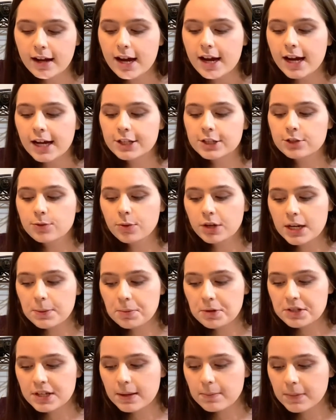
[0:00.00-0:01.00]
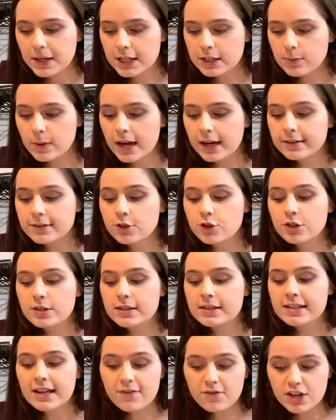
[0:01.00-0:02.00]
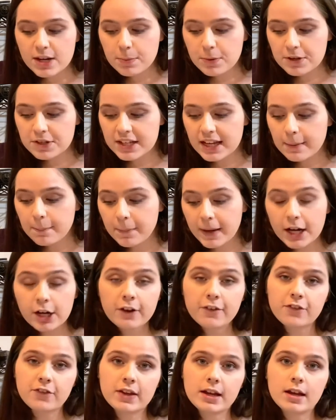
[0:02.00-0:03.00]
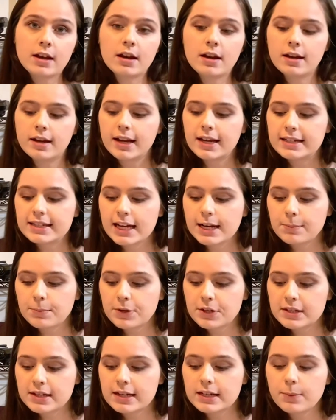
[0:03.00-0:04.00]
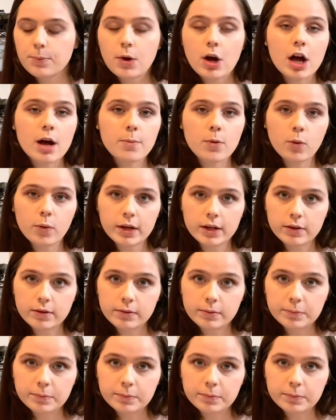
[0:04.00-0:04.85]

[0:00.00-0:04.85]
It's 20% beeswax, 70% paraffin, and 10% palm oil.